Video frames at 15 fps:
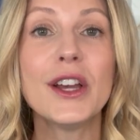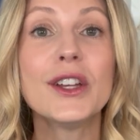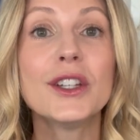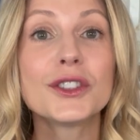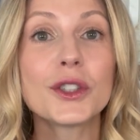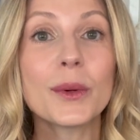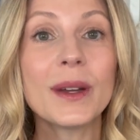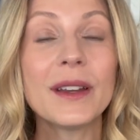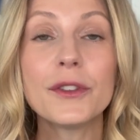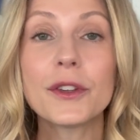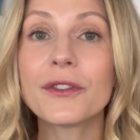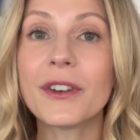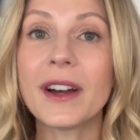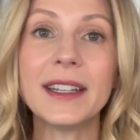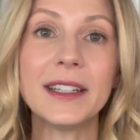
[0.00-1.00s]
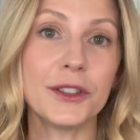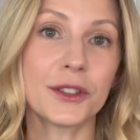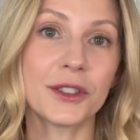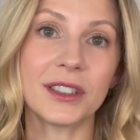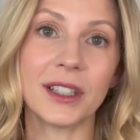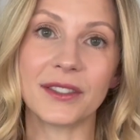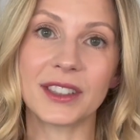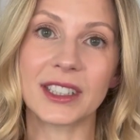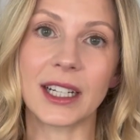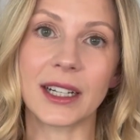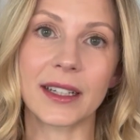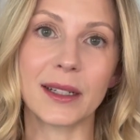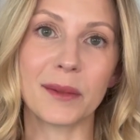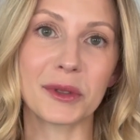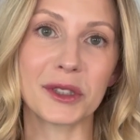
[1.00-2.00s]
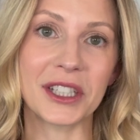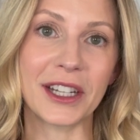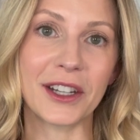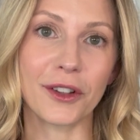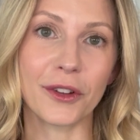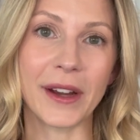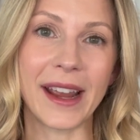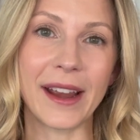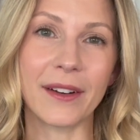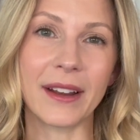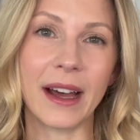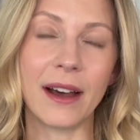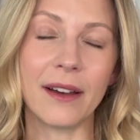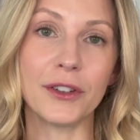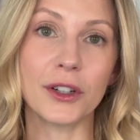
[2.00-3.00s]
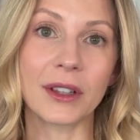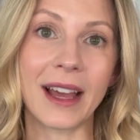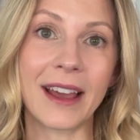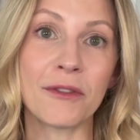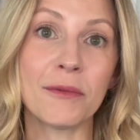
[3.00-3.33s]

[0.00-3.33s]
So if you're finding yourself stuck in a particular area of your life.